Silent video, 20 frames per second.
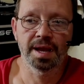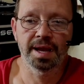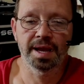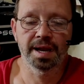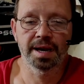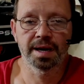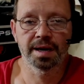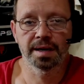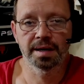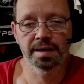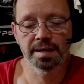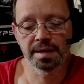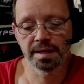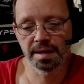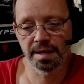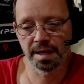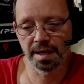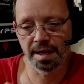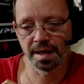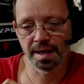And
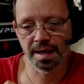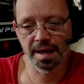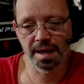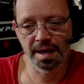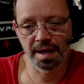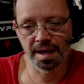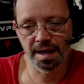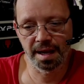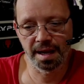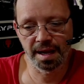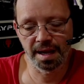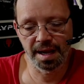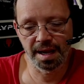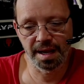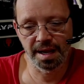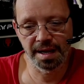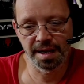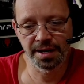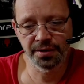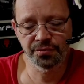
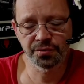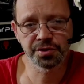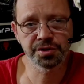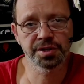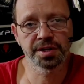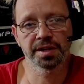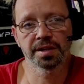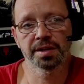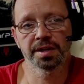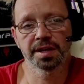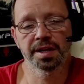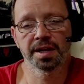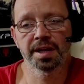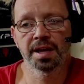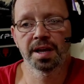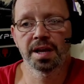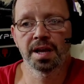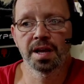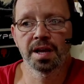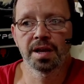
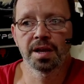interestingly,